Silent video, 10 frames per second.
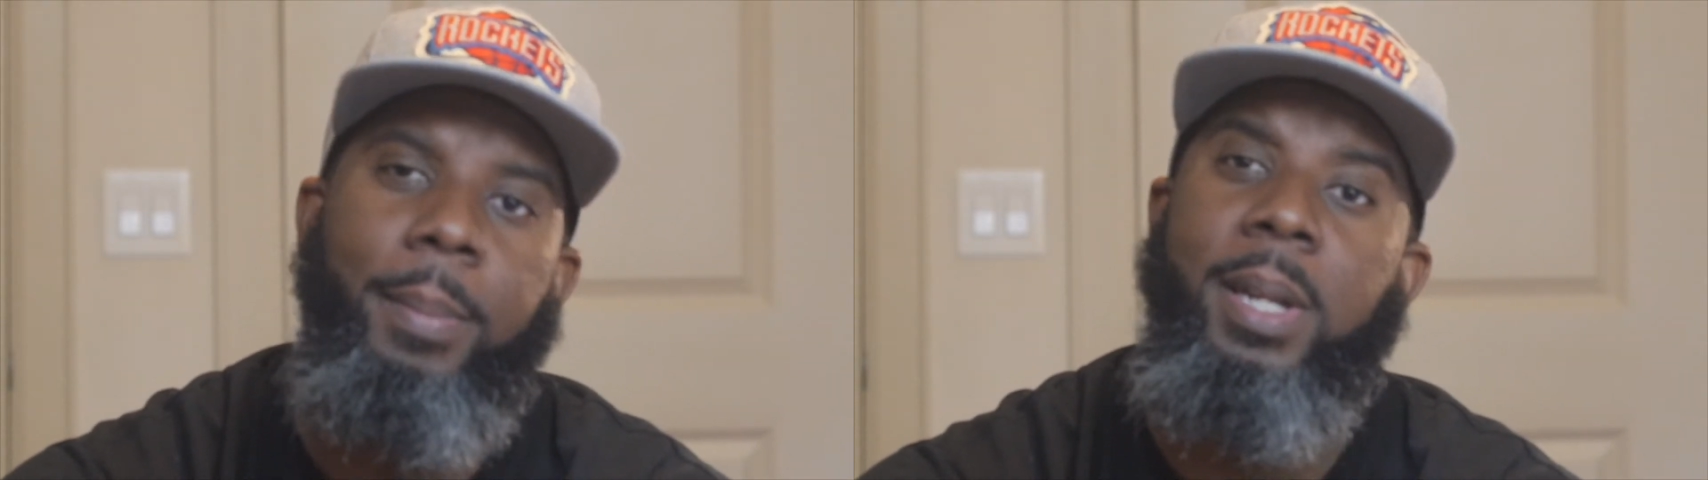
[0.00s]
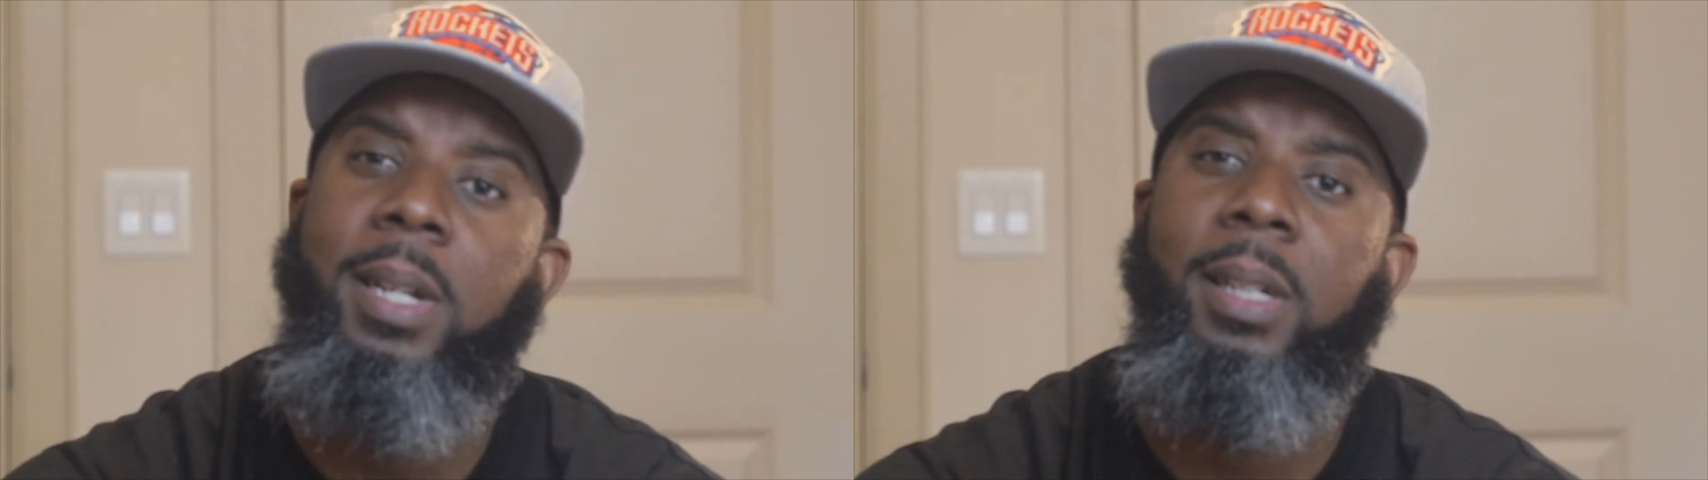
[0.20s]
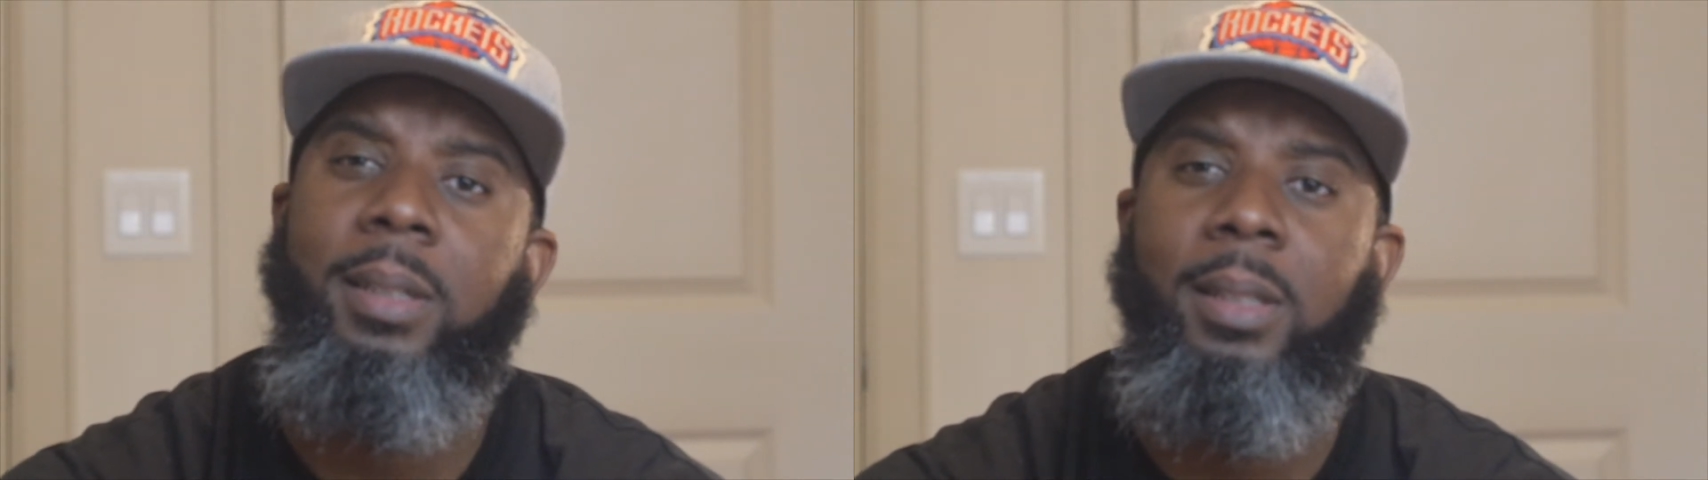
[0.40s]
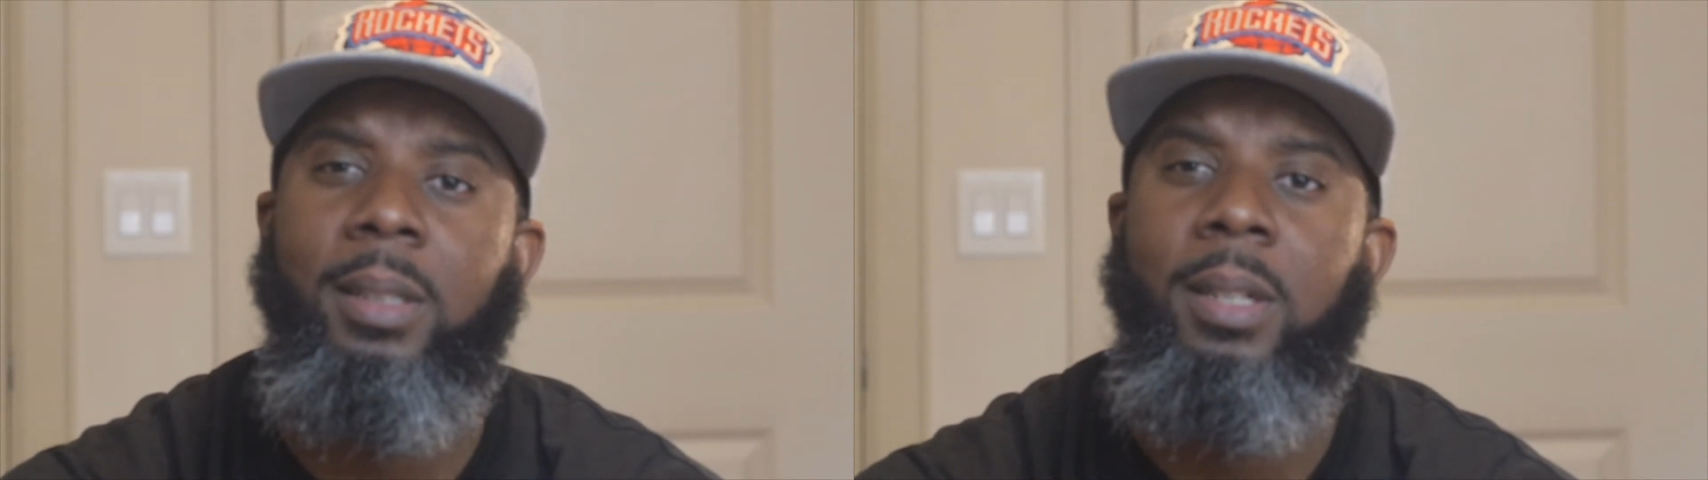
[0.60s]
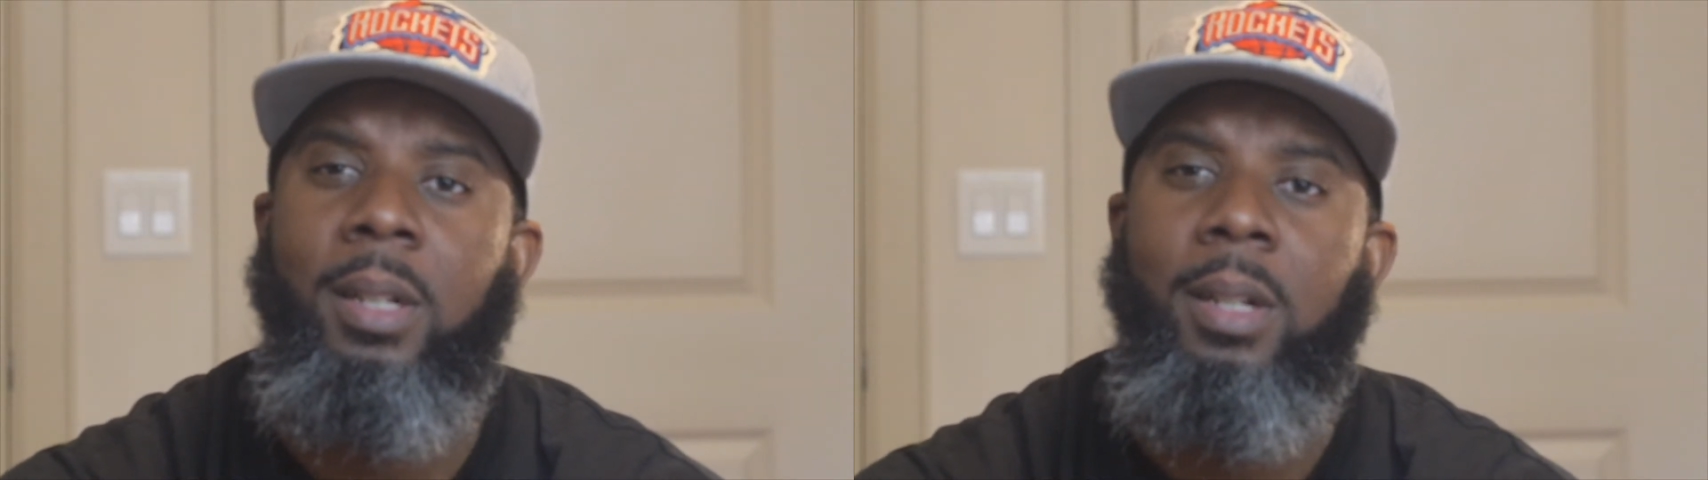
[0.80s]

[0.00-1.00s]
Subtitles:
because